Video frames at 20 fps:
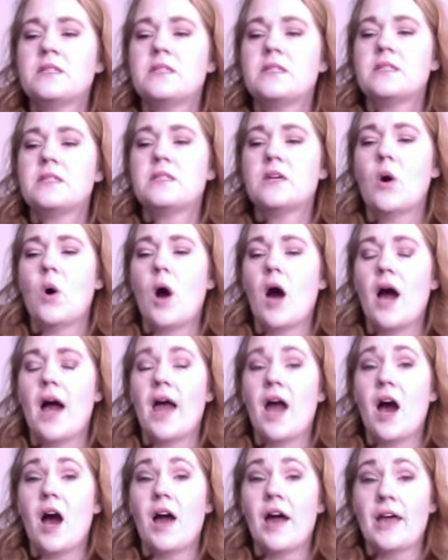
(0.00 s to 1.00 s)
So
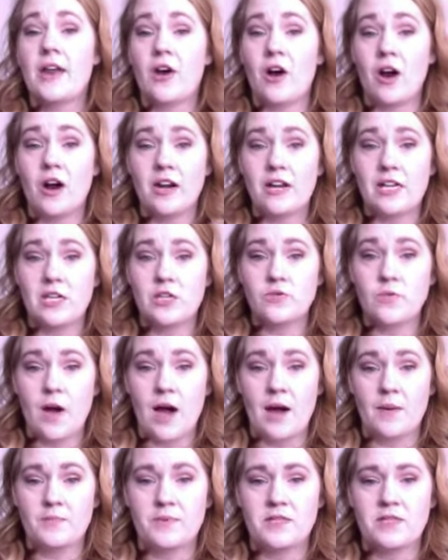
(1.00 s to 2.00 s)
I had already
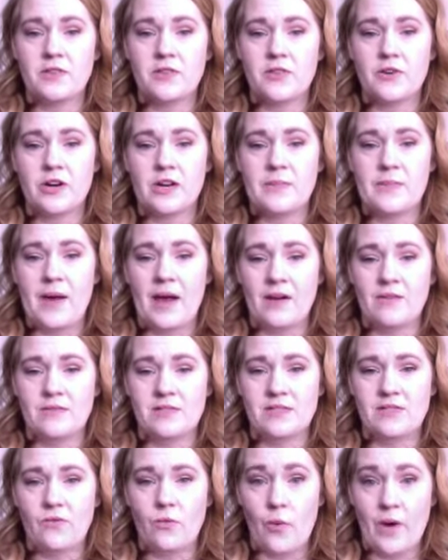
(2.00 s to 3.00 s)
dropped 30
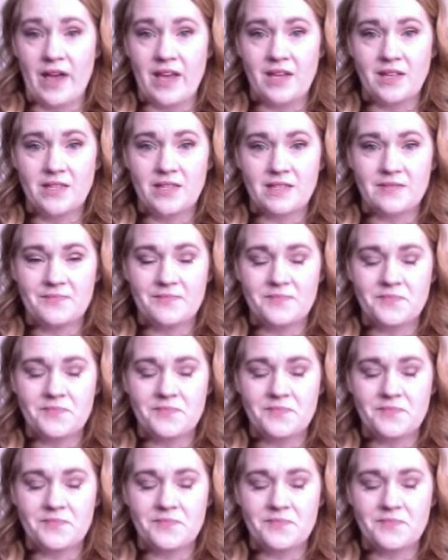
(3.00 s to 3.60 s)
pounds of weight.